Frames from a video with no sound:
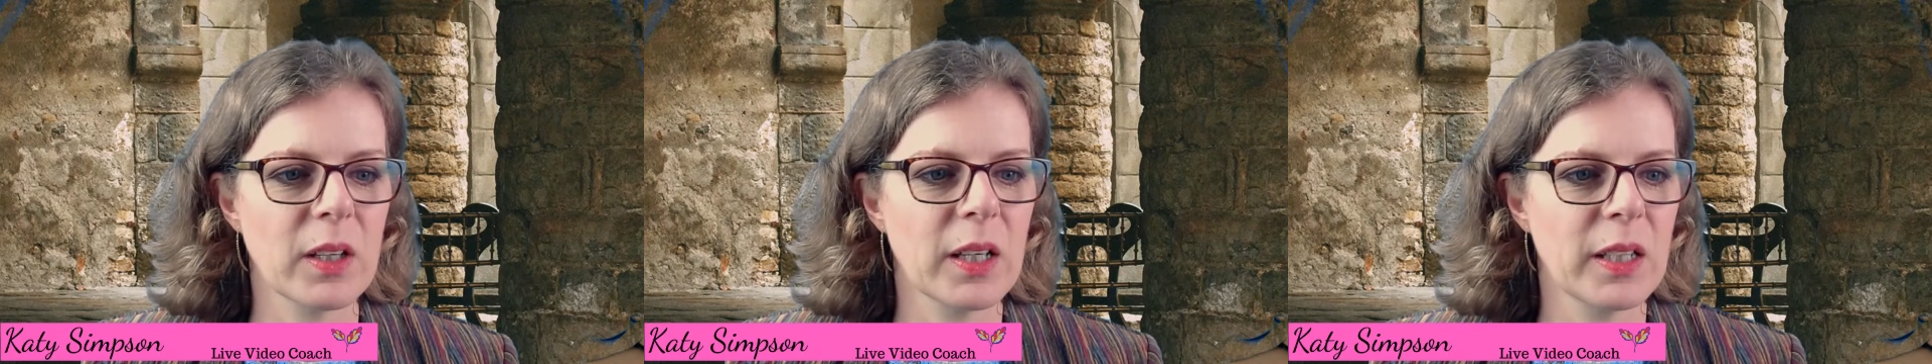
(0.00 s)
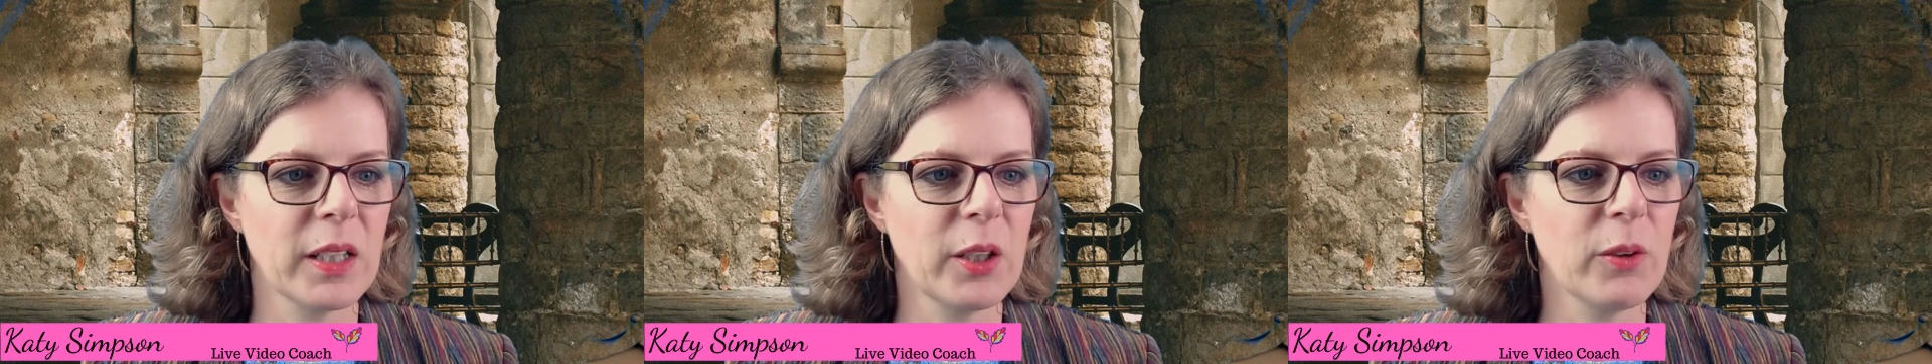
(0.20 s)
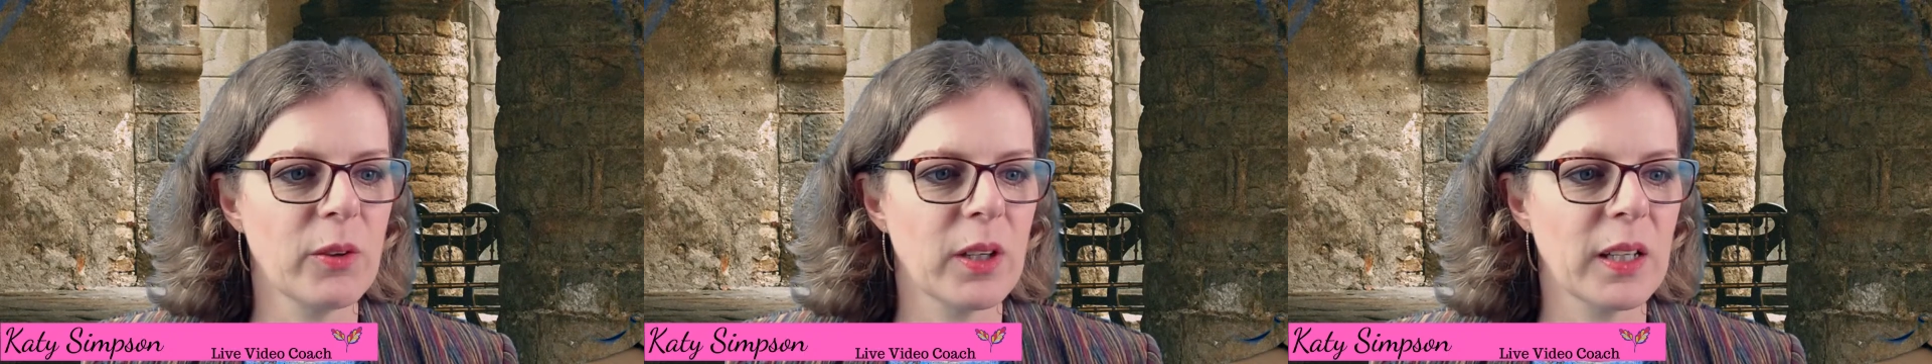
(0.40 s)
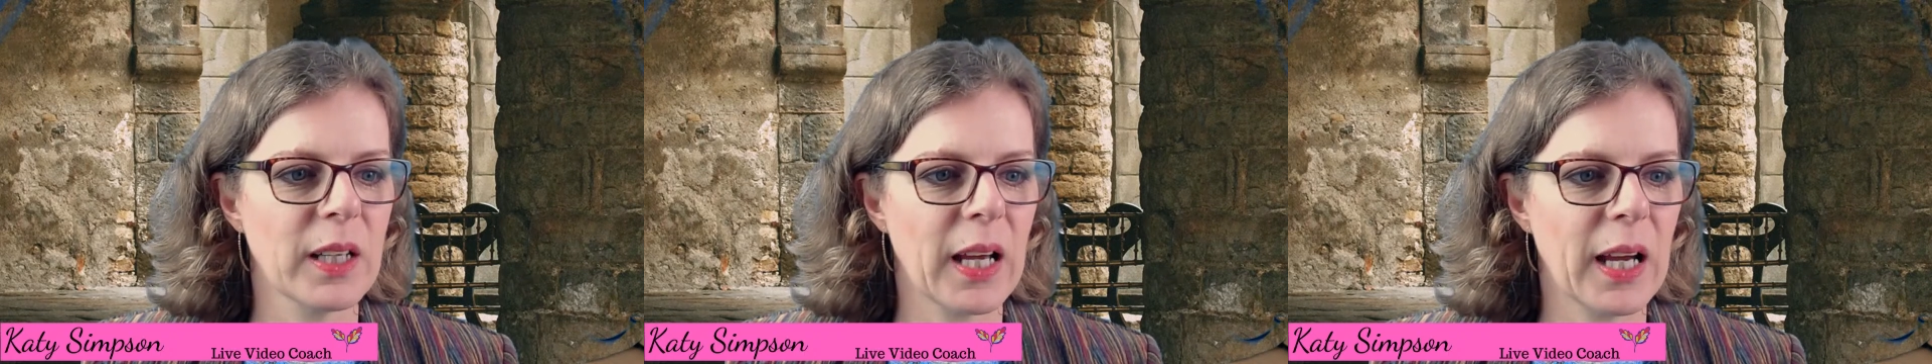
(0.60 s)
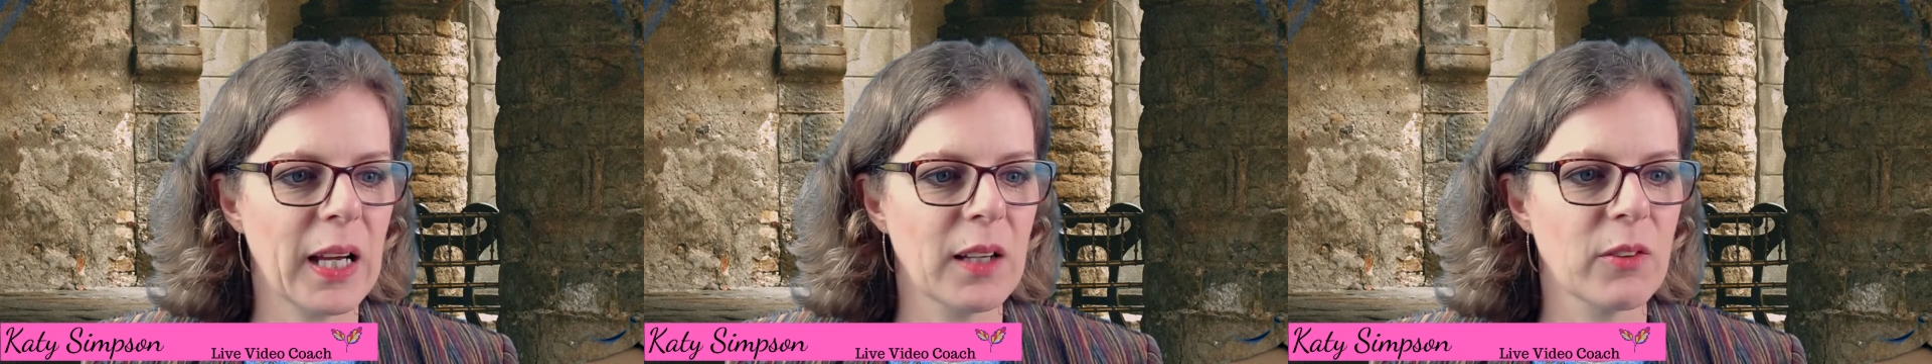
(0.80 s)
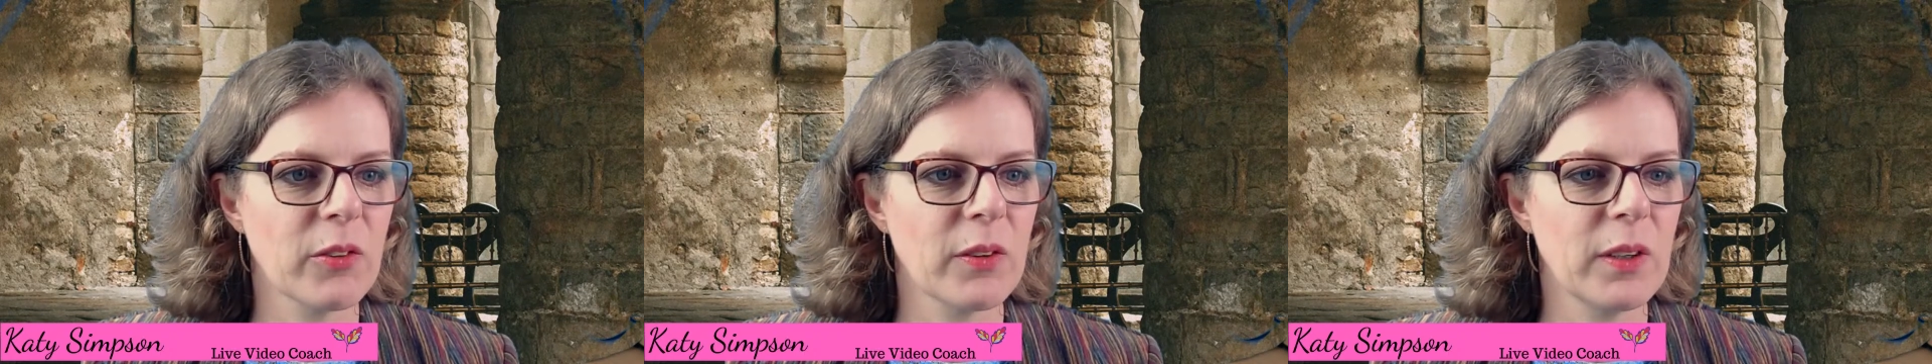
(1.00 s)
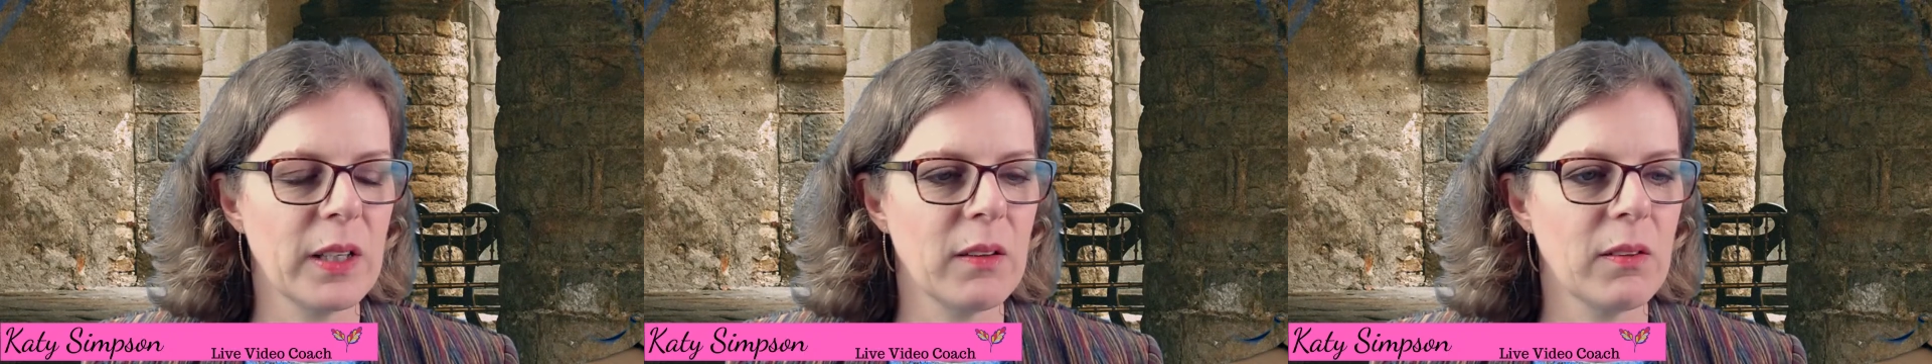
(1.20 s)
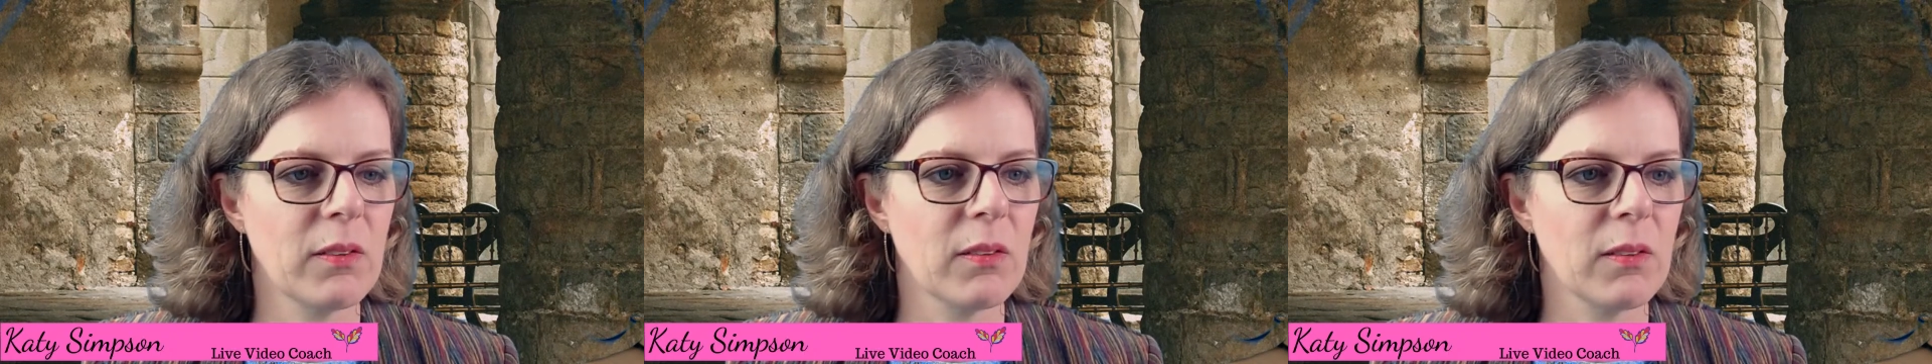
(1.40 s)
and you can
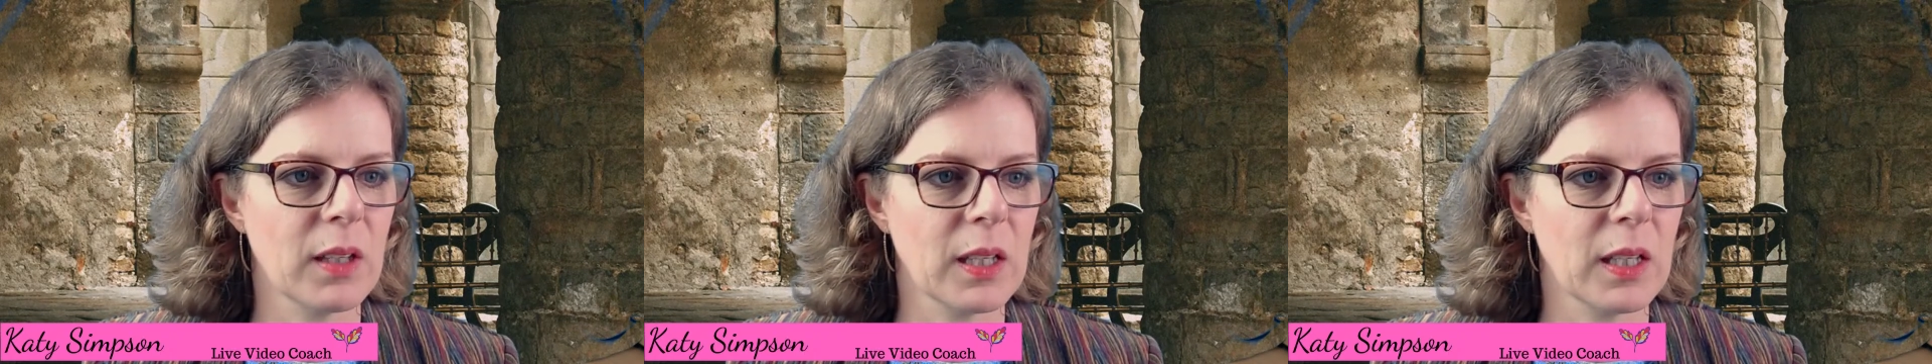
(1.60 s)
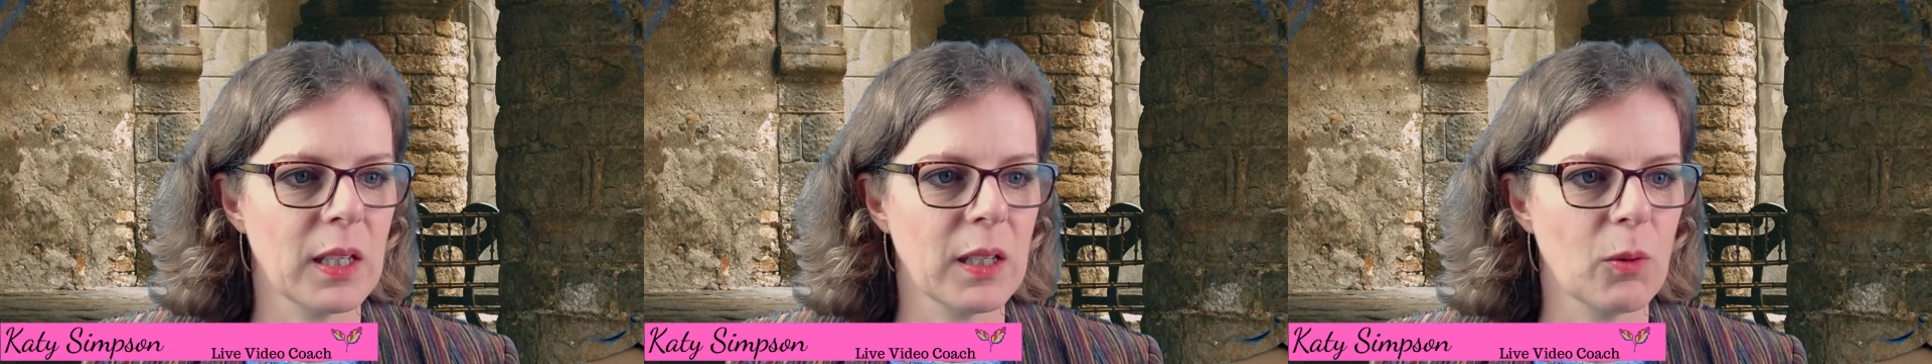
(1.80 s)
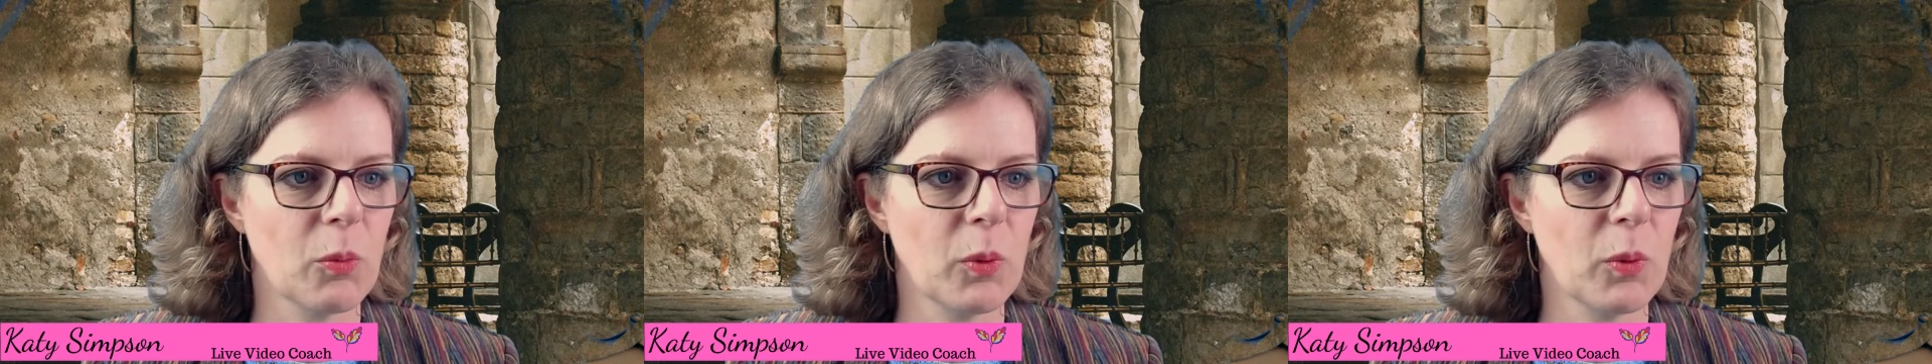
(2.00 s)
actually see